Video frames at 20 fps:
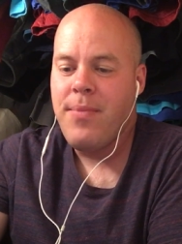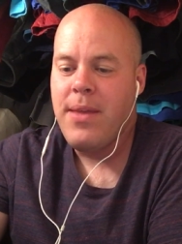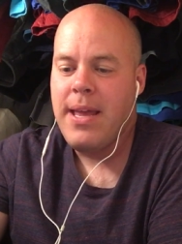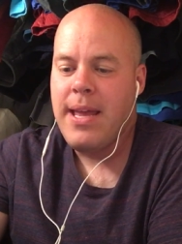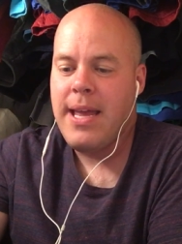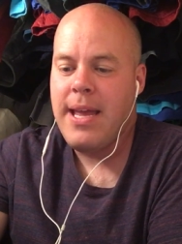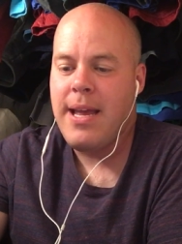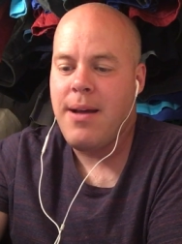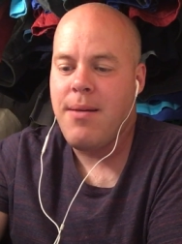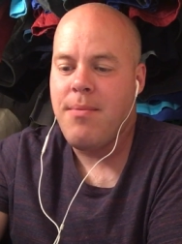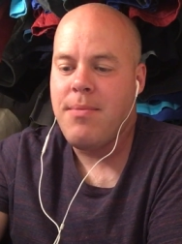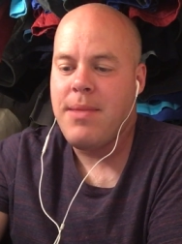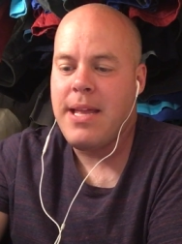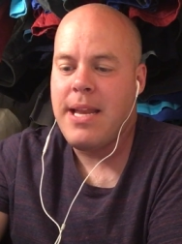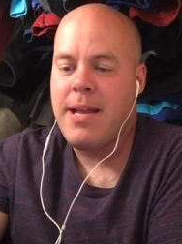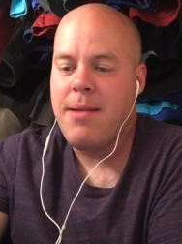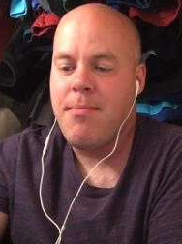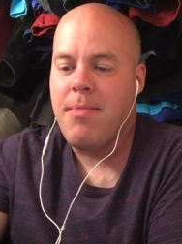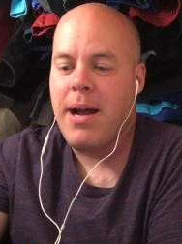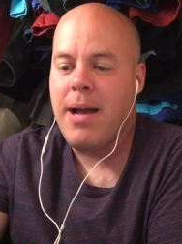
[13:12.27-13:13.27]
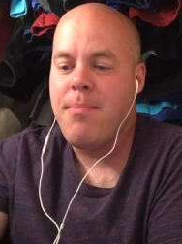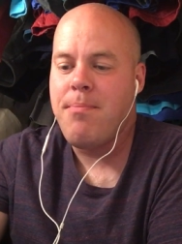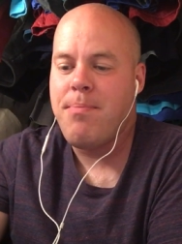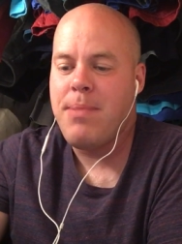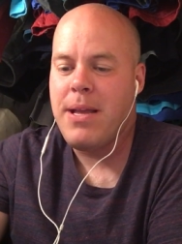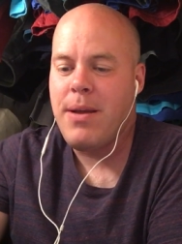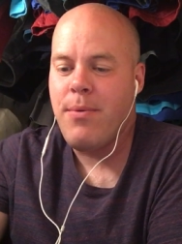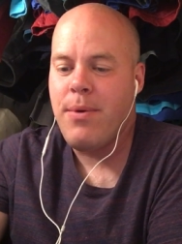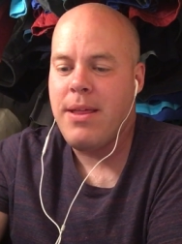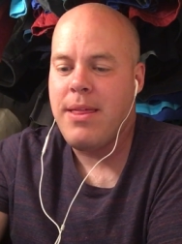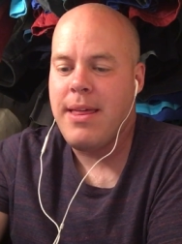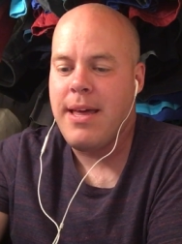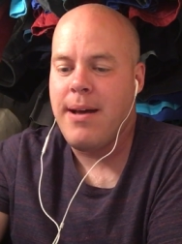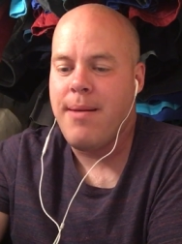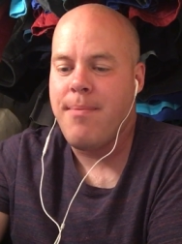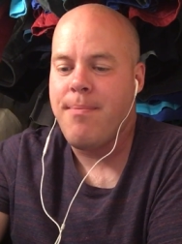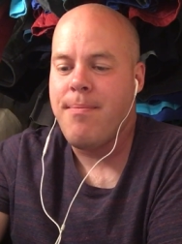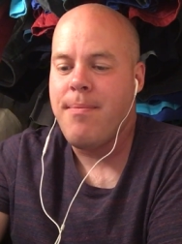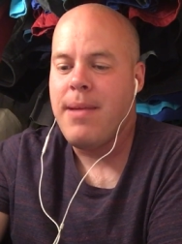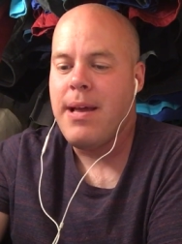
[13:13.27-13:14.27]
him that he might be with
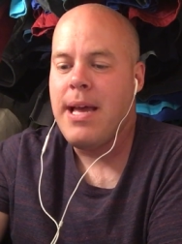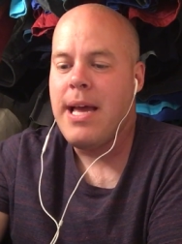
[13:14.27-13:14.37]
him.